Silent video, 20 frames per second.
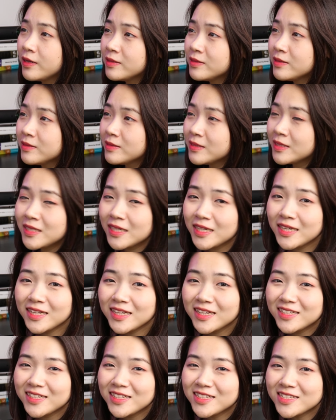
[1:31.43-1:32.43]
See,
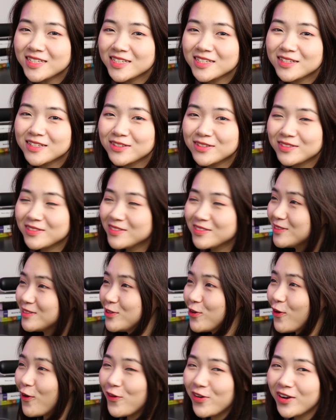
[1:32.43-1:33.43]
you
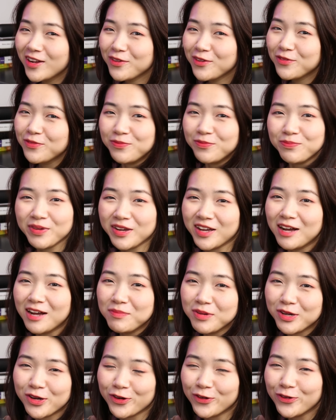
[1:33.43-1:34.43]
already become a
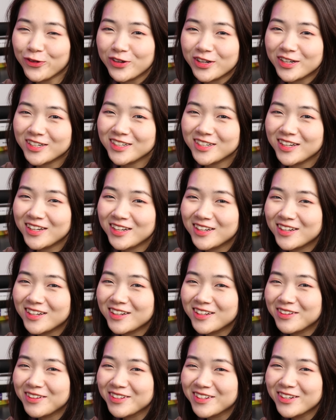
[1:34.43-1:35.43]
coder.
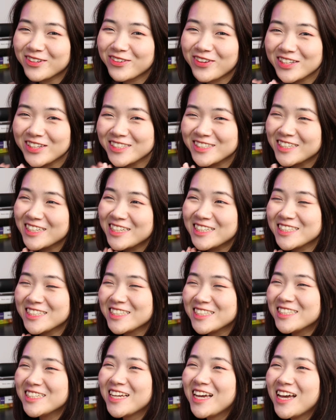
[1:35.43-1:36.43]

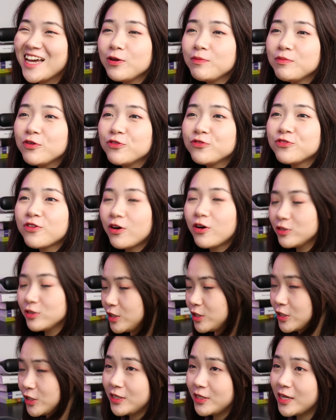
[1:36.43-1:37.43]
Congratulations. Move on
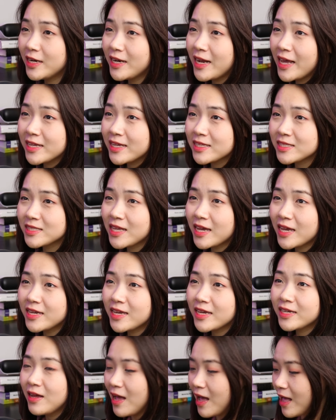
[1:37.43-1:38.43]
to the next
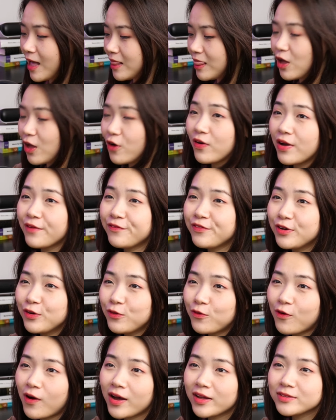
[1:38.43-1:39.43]
saying, hello
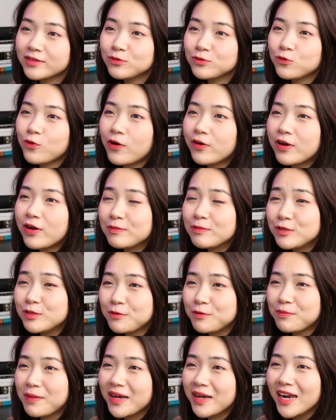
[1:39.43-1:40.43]
everyone, welcome to
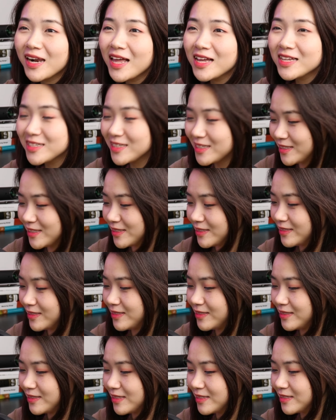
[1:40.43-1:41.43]
my class.
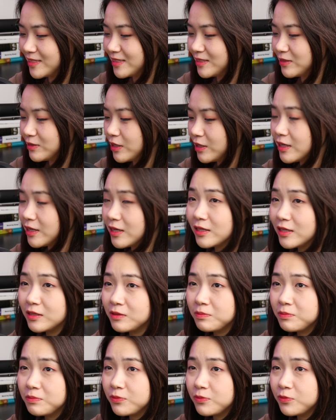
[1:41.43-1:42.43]
Gonna
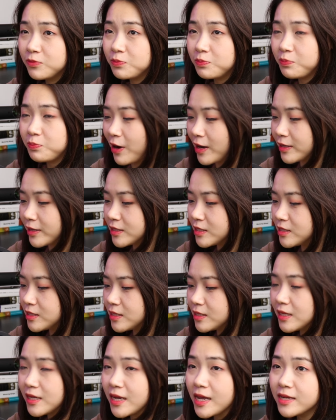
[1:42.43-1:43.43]
practice this
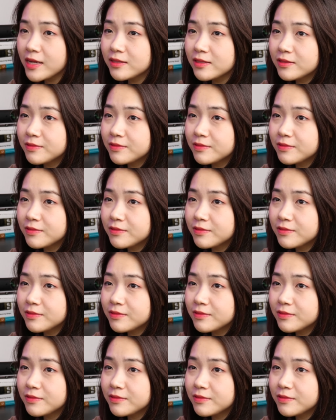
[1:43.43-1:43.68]
again.